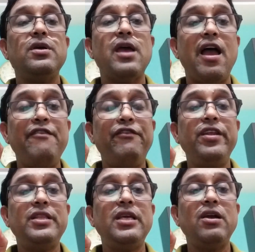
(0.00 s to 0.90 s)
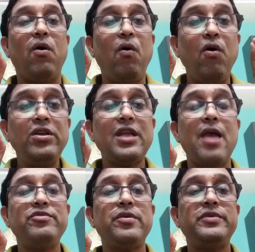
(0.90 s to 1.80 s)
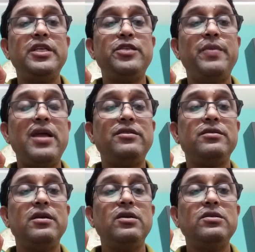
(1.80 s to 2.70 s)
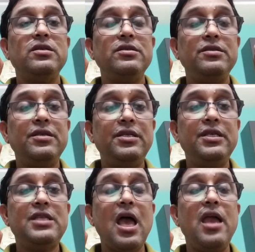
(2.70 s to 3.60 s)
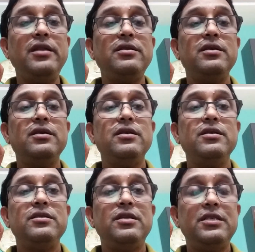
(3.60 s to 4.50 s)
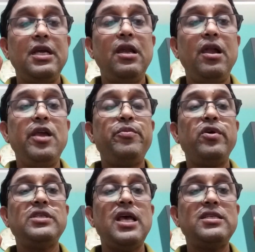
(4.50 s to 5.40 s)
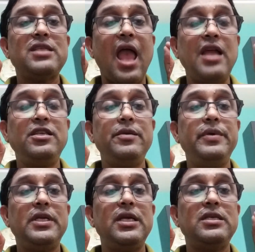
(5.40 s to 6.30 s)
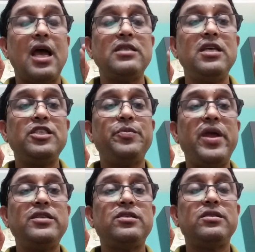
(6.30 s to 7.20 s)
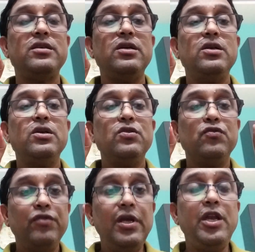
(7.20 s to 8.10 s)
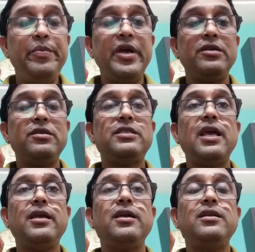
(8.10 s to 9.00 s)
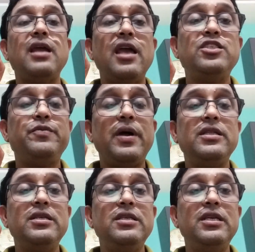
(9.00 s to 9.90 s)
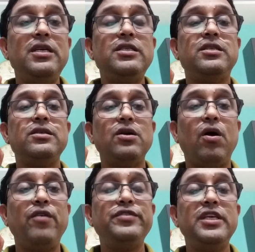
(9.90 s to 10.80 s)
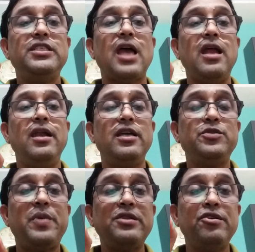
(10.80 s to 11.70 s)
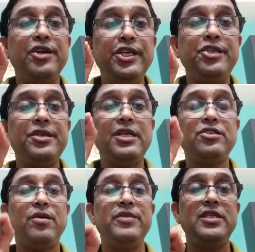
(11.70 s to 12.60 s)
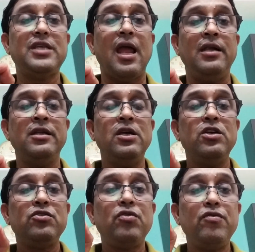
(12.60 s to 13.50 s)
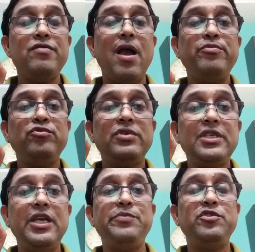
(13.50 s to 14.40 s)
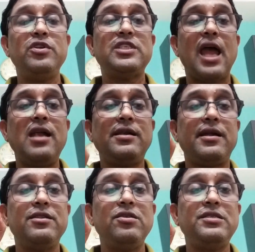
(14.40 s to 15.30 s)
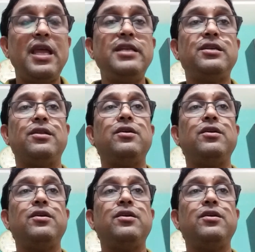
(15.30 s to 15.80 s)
everything, all types of treatment, the design, teaching learning process, activities, assessment will be undertaken as per the need of the child, as per the interest of the child. So you have to keep the child at the center.